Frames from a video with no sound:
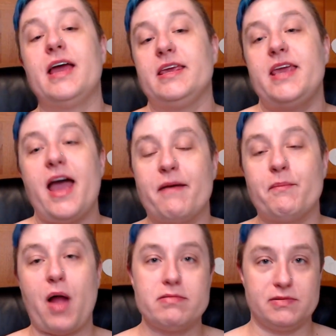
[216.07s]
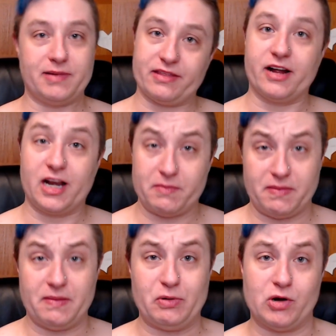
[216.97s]
Yeah, probably there are going to be
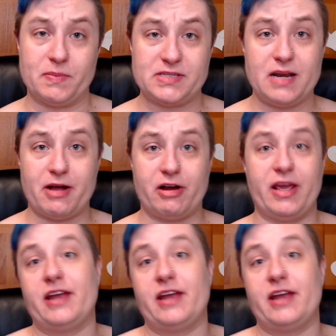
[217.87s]
people who are upset about it.